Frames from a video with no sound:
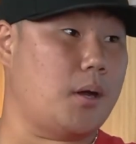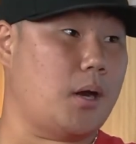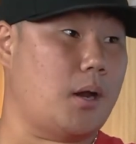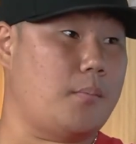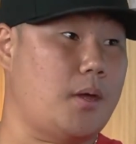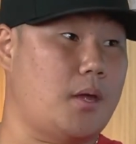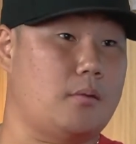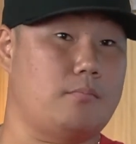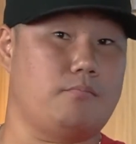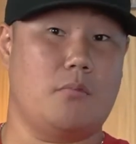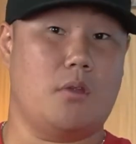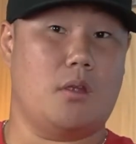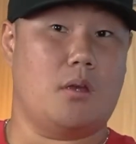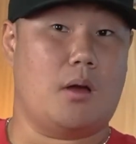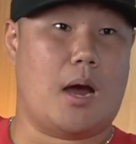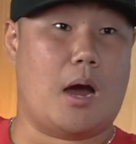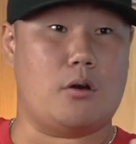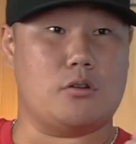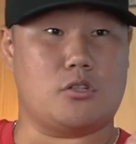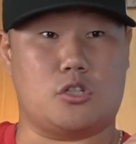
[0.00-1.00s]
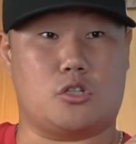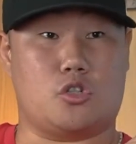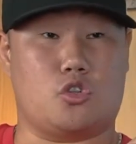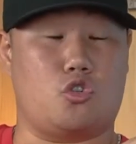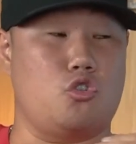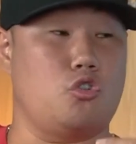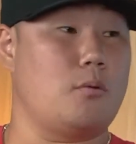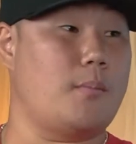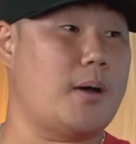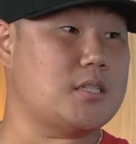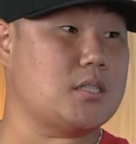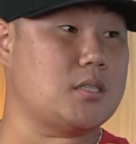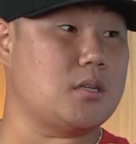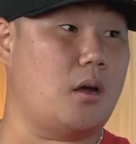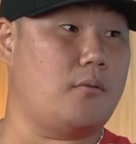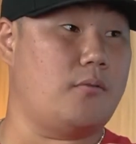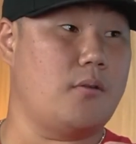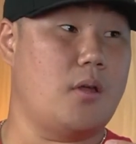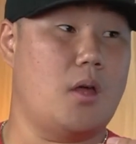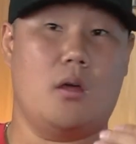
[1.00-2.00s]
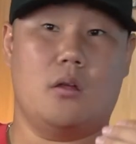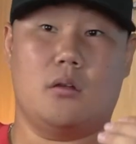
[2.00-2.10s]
I mean, I was just true to myself.